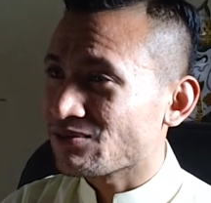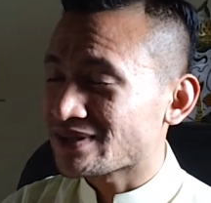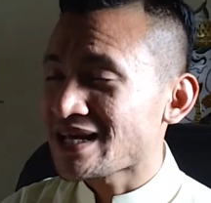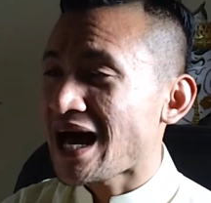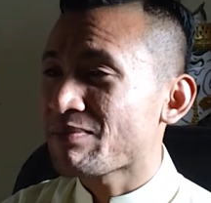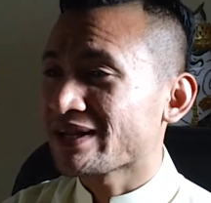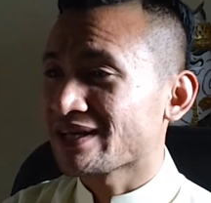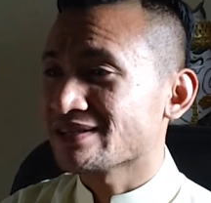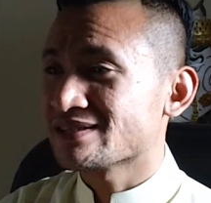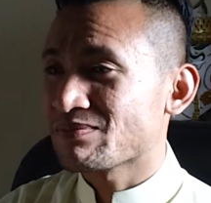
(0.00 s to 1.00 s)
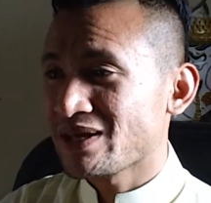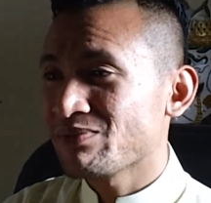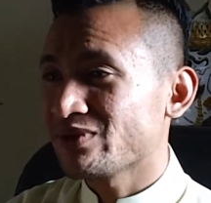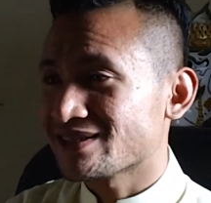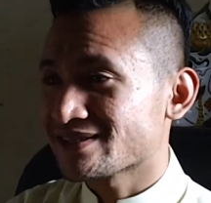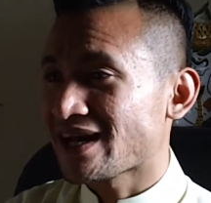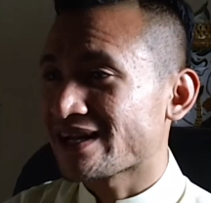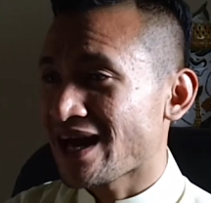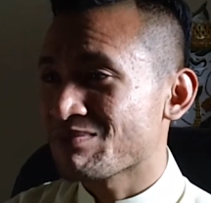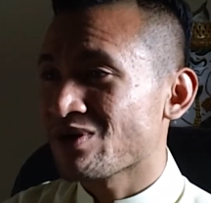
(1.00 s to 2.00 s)
What's happening is the people
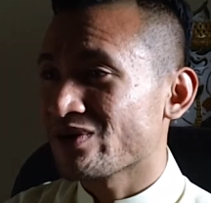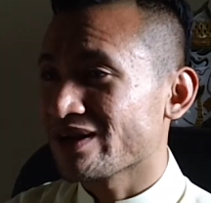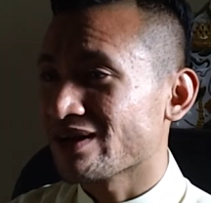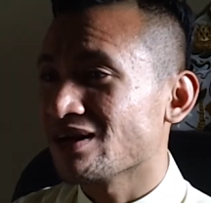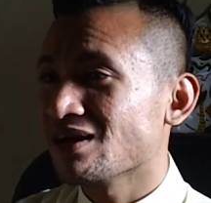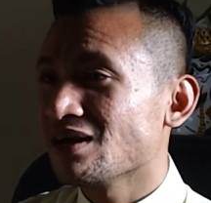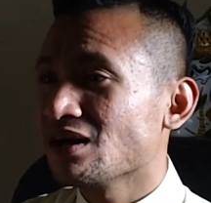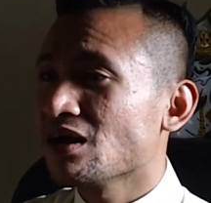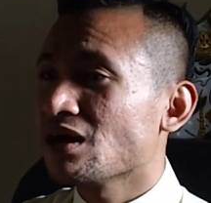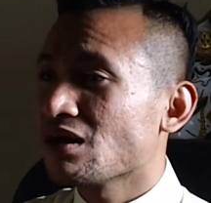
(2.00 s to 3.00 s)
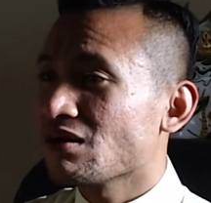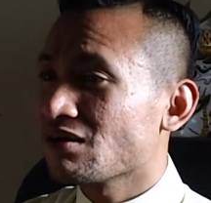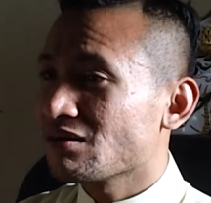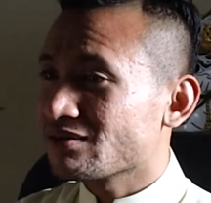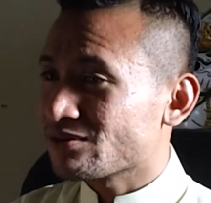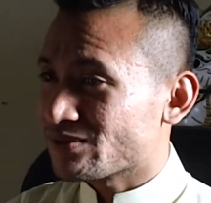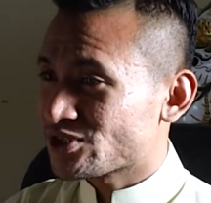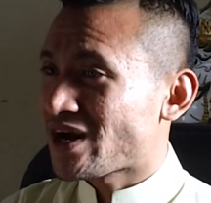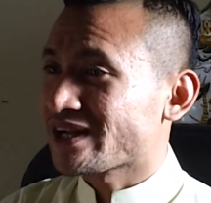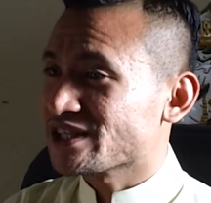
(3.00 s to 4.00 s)
inside Cambodia were
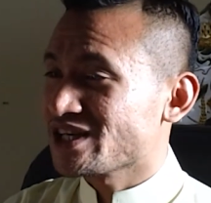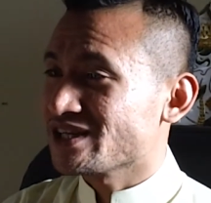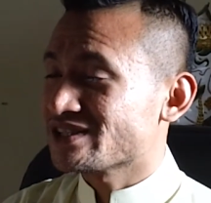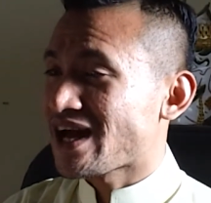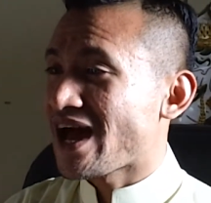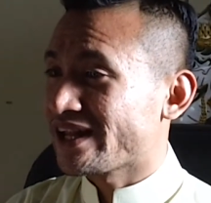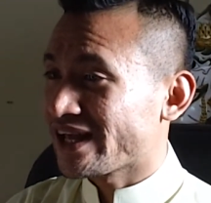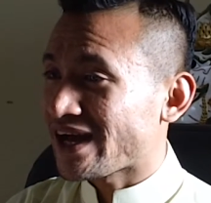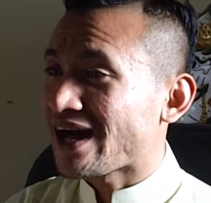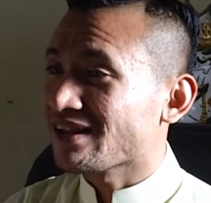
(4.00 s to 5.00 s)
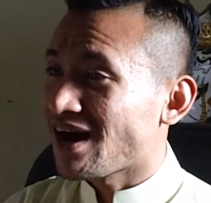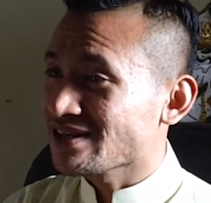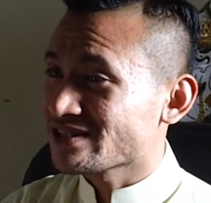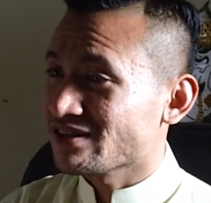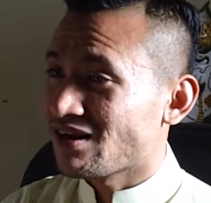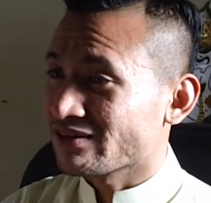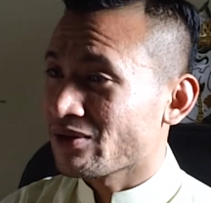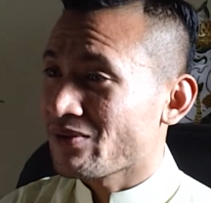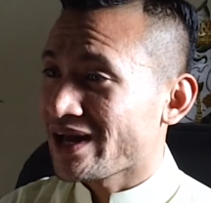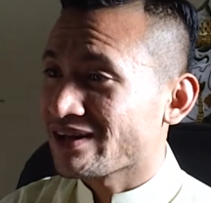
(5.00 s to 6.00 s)
trying to change that, and they got lost along
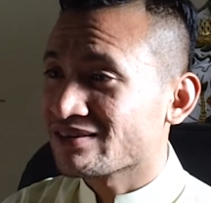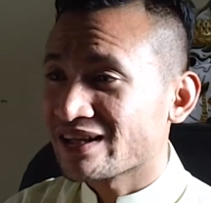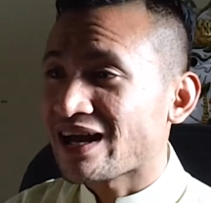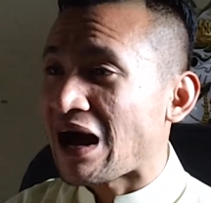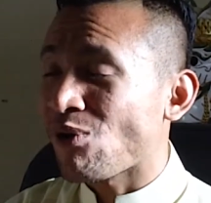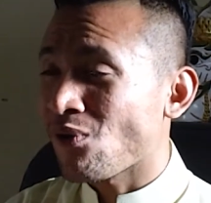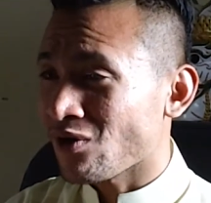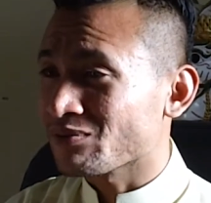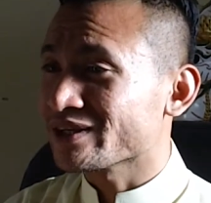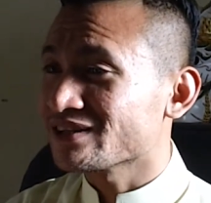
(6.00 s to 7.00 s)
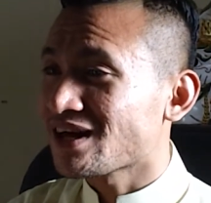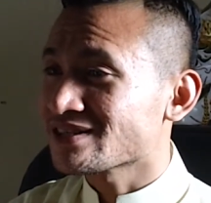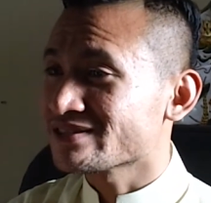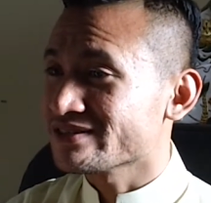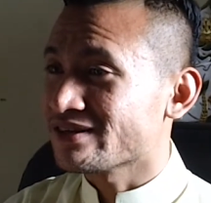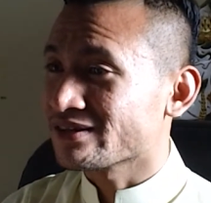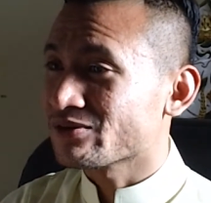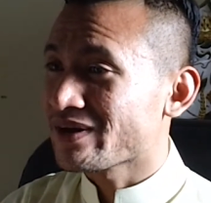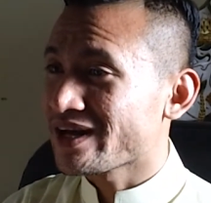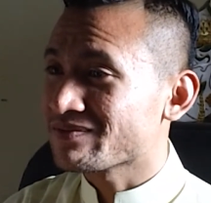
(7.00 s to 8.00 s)
the way. They got horribly lost along
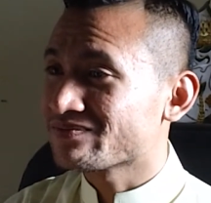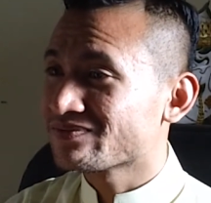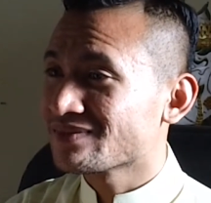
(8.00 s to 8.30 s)
the way.